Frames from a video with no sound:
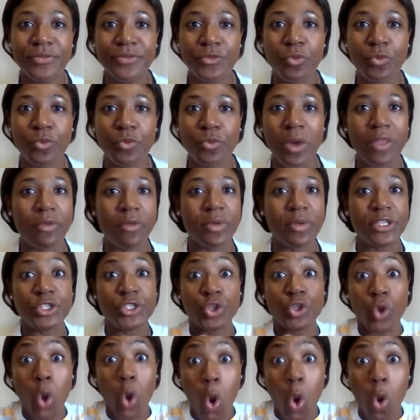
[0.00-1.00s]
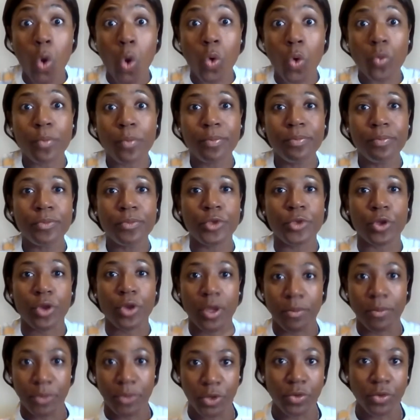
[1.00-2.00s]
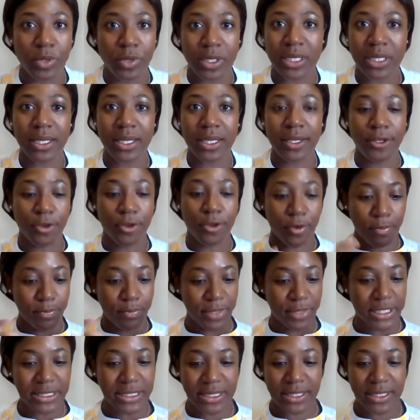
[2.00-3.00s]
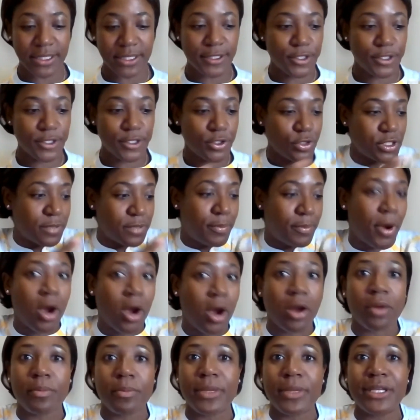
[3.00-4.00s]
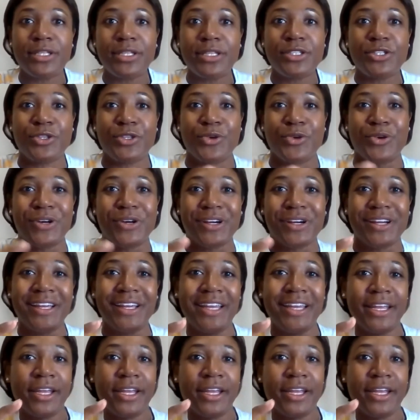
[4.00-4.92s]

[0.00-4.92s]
Whether it's your home, your community, your business, your department, your